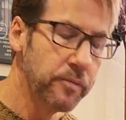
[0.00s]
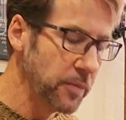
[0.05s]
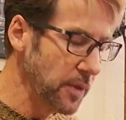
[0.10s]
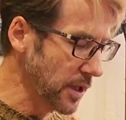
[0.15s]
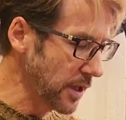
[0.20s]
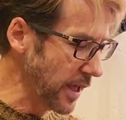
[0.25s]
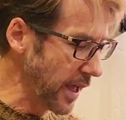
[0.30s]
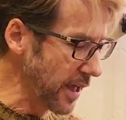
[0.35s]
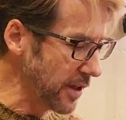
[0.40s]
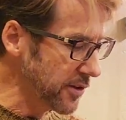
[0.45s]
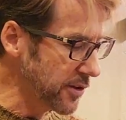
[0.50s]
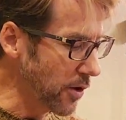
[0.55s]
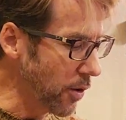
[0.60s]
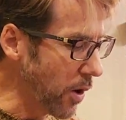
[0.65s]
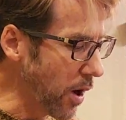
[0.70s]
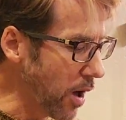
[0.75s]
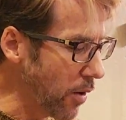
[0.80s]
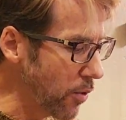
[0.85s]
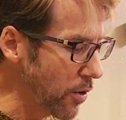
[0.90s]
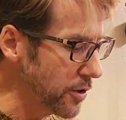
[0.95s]
Okay, so
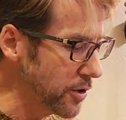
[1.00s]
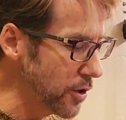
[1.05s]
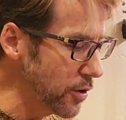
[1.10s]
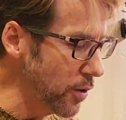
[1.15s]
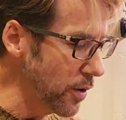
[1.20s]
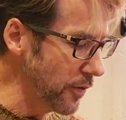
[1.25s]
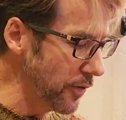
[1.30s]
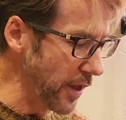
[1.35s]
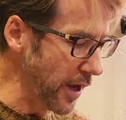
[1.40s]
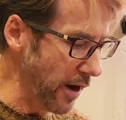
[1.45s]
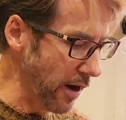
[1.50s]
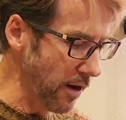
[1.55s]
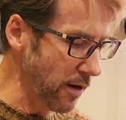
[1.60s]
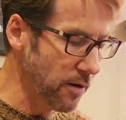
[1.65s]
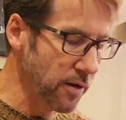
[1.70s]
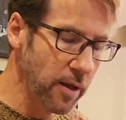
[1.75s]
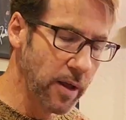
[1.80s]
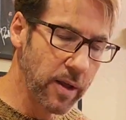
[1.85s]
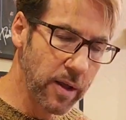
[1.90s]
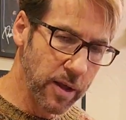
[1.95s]
all we're doing
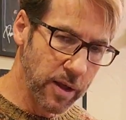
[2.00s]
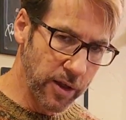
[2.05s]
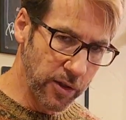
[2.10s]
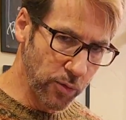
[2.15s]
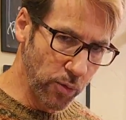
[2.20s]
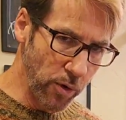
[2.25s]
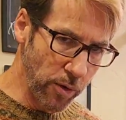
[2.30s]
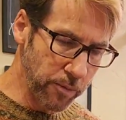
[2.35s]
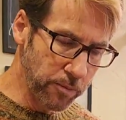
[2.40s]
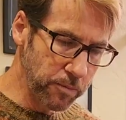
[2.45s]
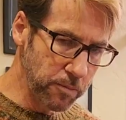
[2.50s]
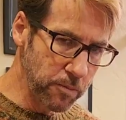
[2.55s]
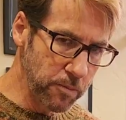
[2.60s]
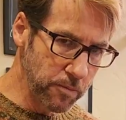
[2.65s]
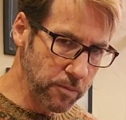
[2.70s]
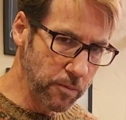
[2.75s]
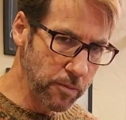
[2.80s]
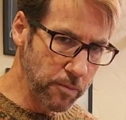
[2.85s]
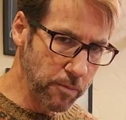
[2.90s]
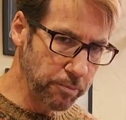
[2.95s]
there is we're
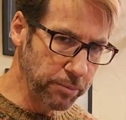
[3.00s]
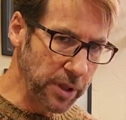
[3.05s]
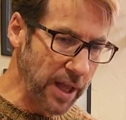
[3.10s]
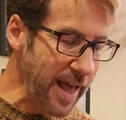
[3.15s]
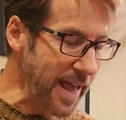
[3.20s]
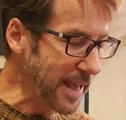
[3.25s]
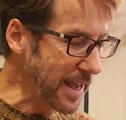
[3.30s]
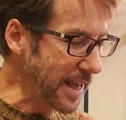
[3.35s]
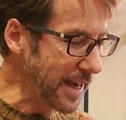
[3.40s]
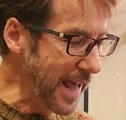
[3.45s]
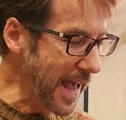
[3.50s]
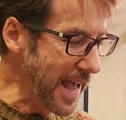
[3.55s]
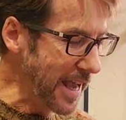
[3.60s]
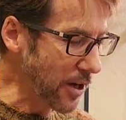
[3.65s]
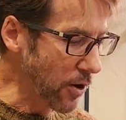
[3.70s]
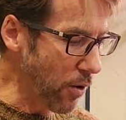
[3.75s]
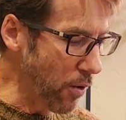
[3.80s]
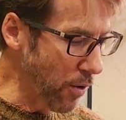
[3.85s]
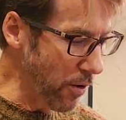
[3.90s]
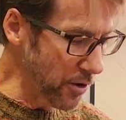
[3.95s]
playing an A
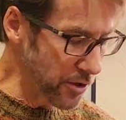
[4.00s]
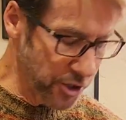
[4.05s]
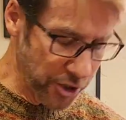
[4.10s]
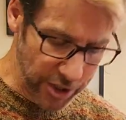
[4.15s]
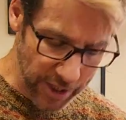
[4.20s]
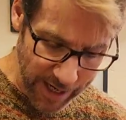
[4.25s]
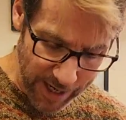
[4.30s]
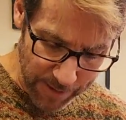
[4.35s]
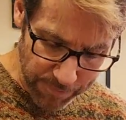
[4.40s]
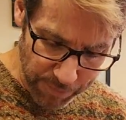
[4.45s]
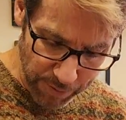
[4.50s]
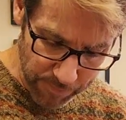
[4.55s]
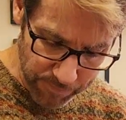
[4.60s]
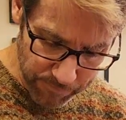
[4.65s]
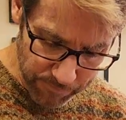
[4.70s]
chord shape.